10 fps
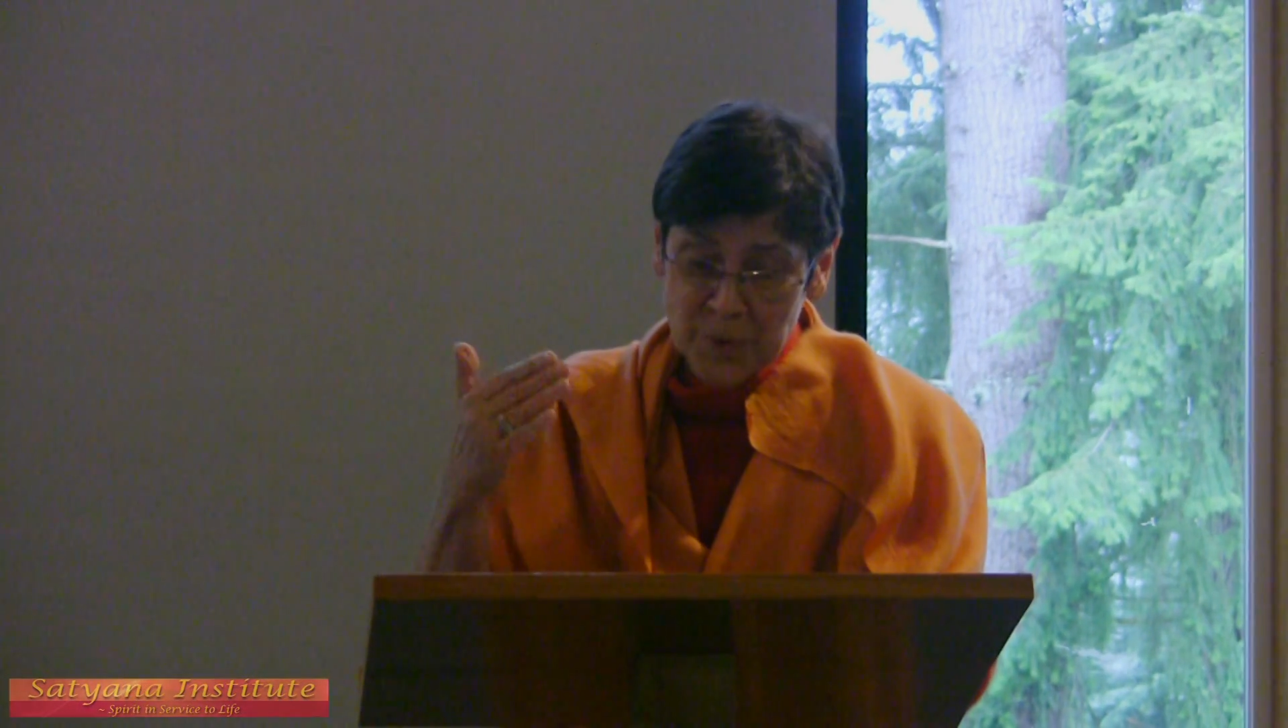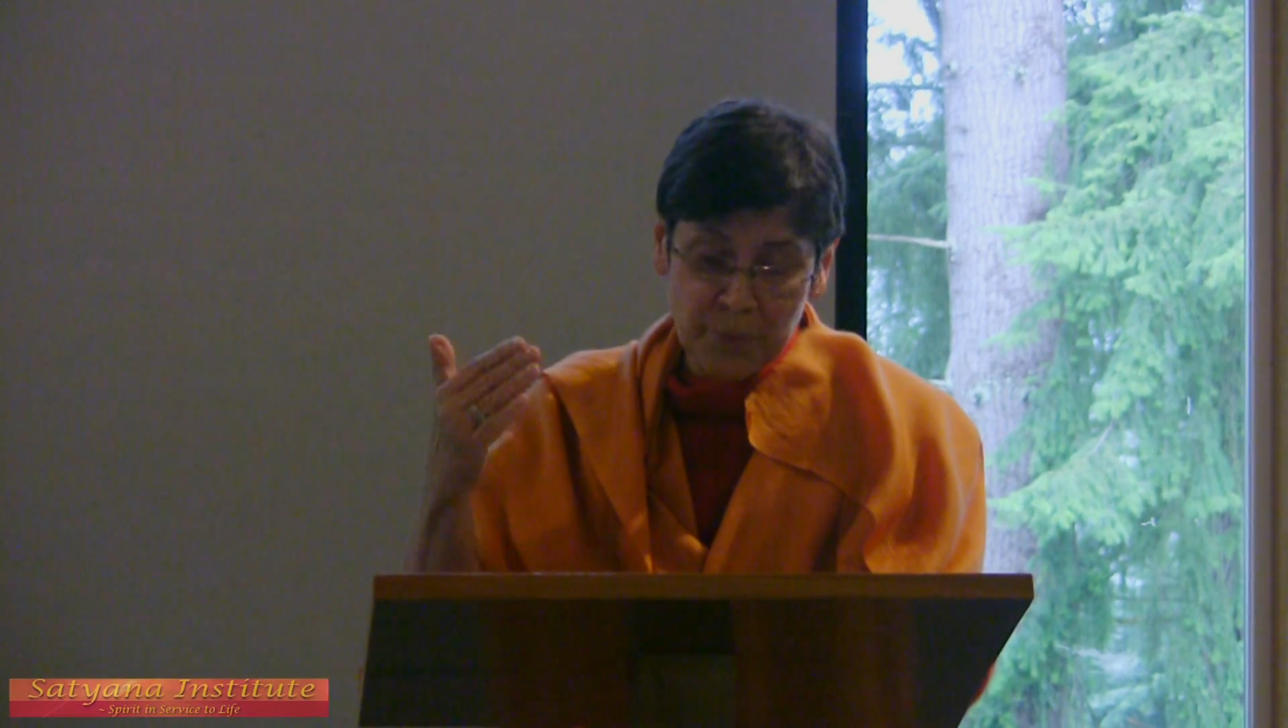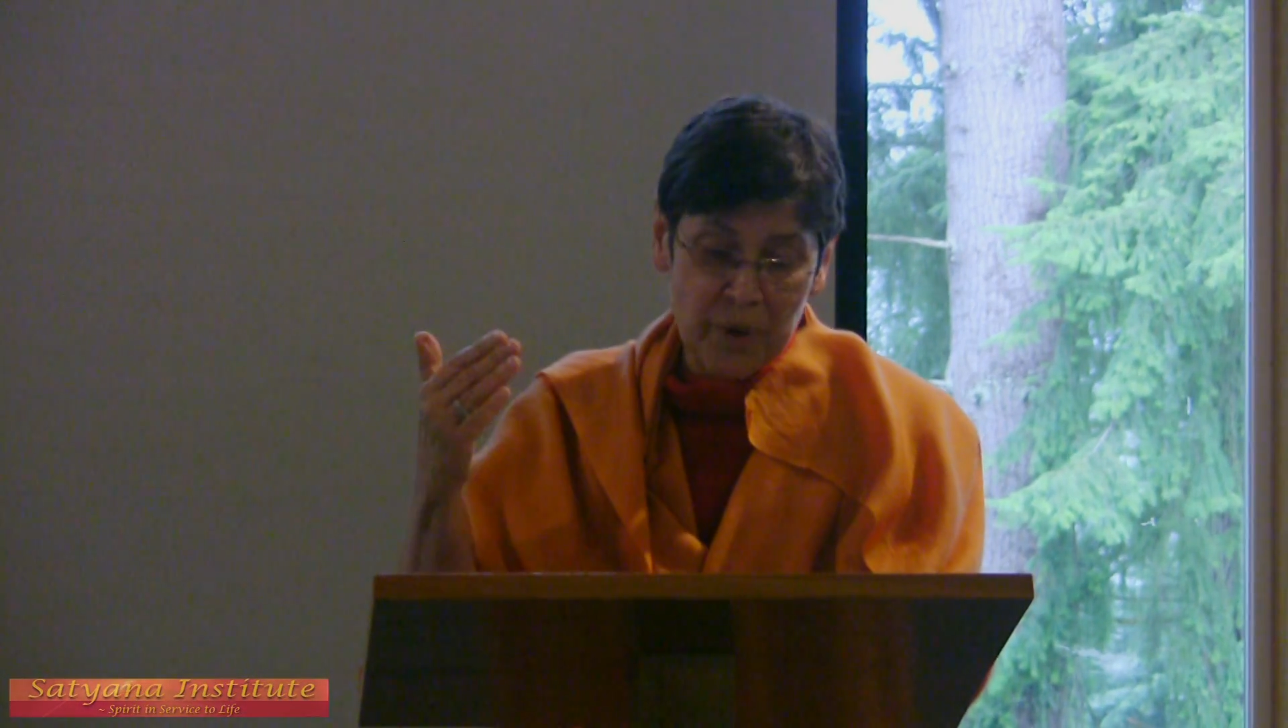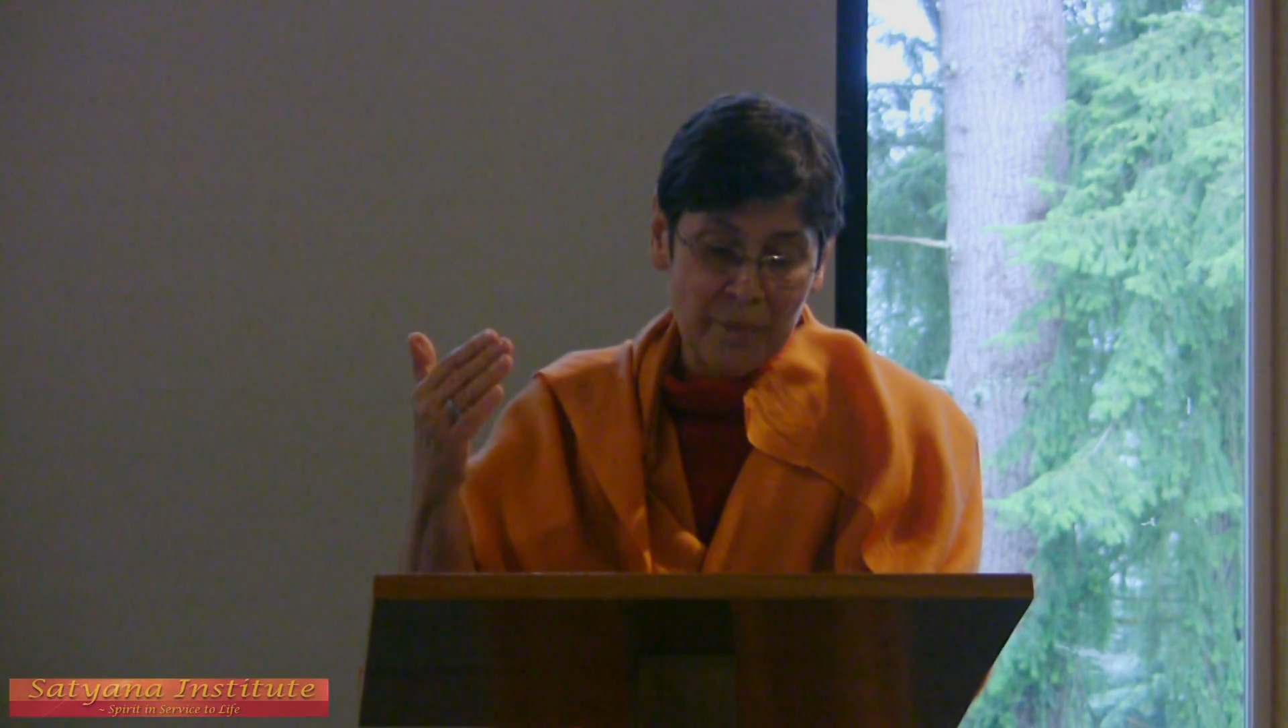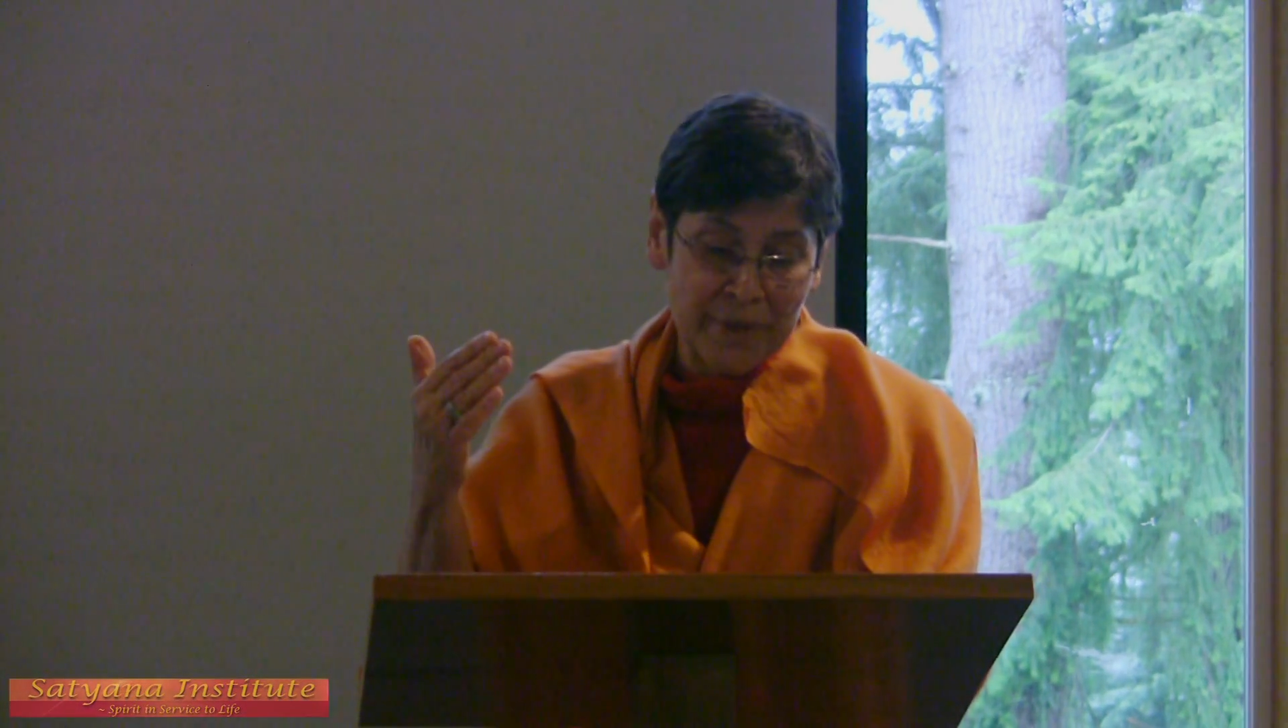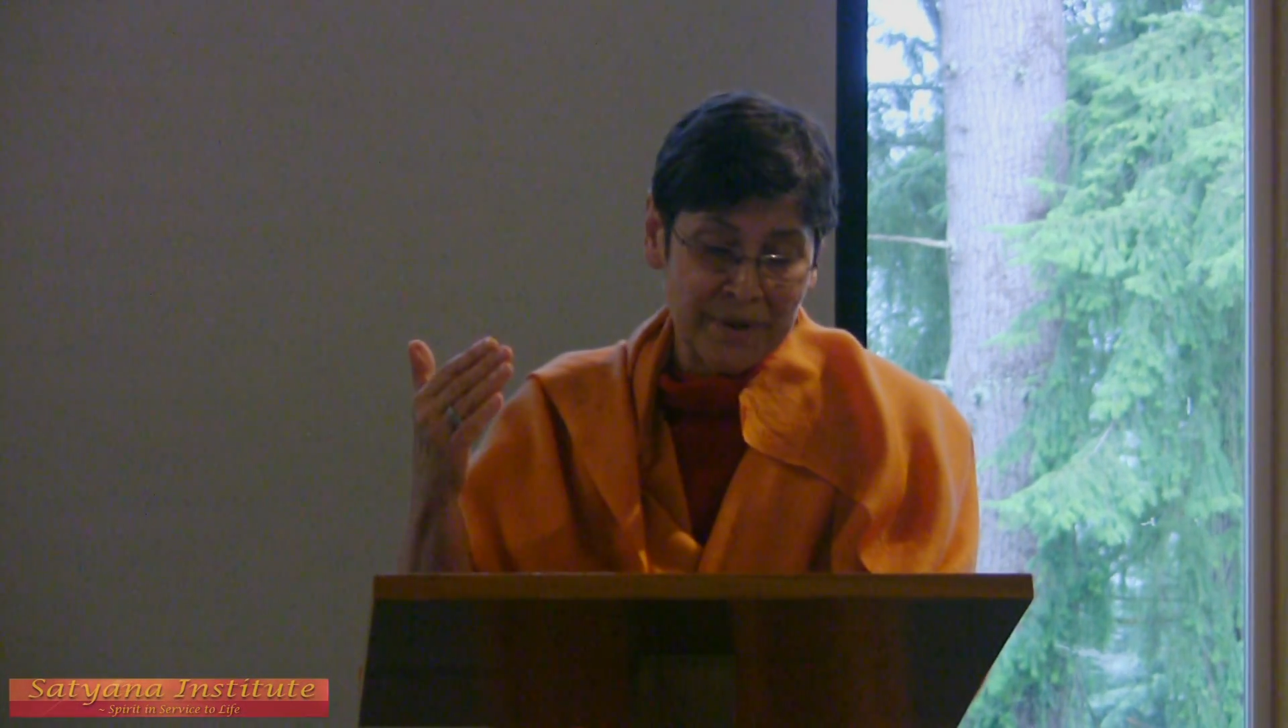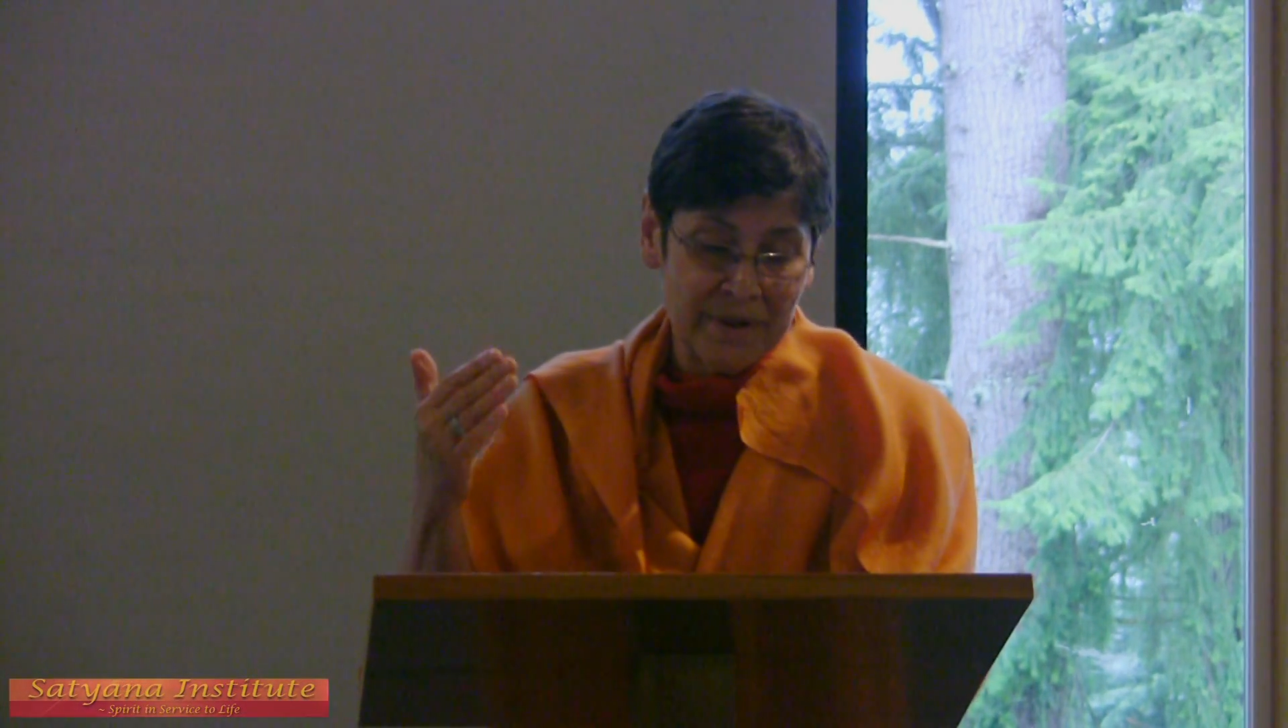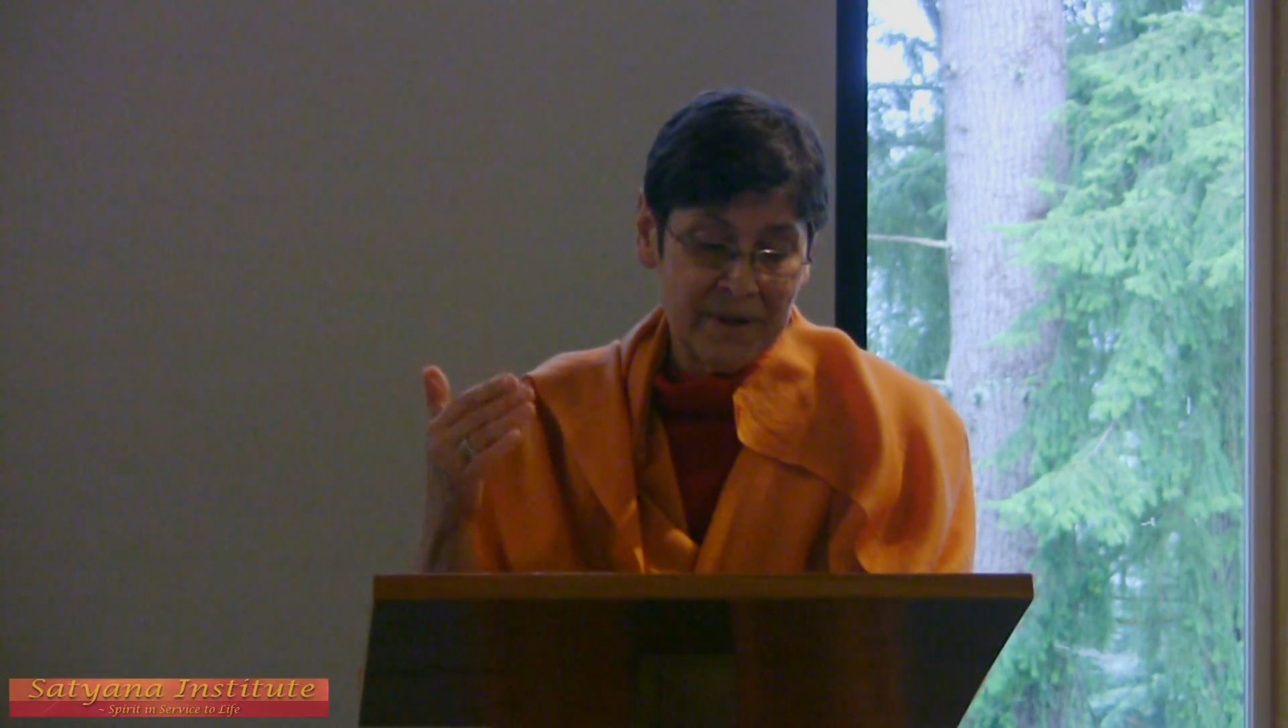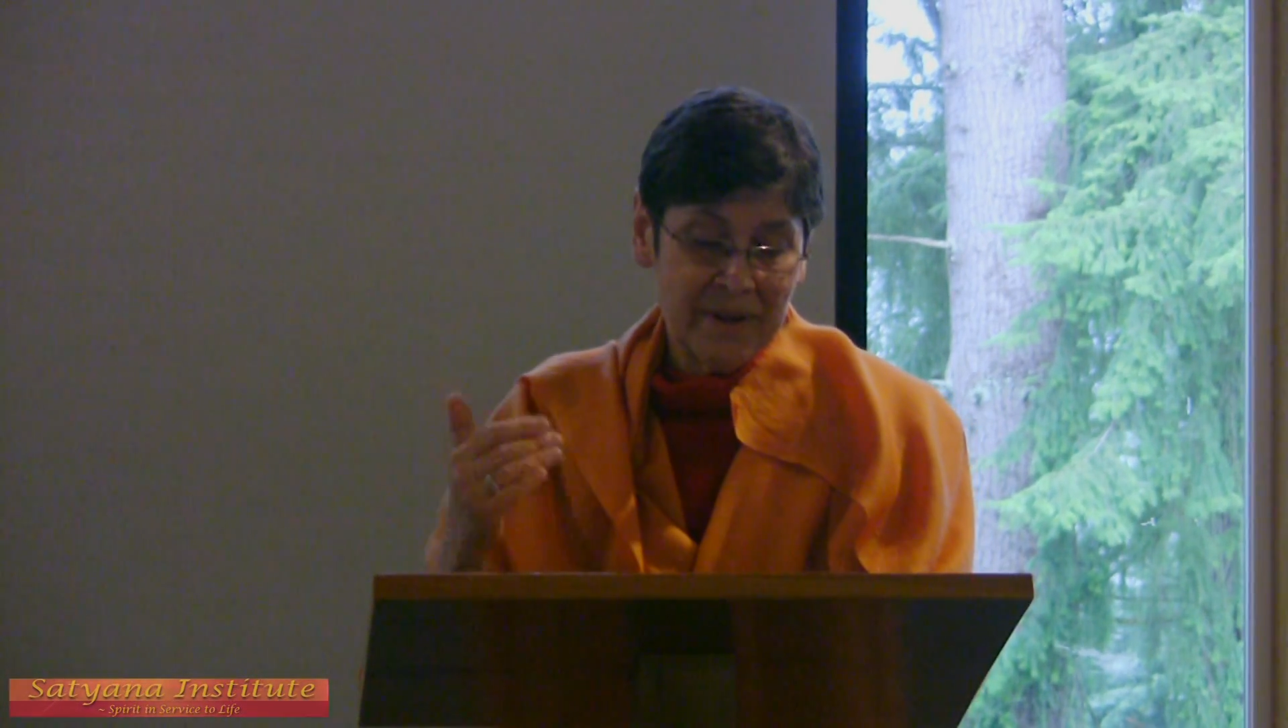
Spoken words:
with Brahman,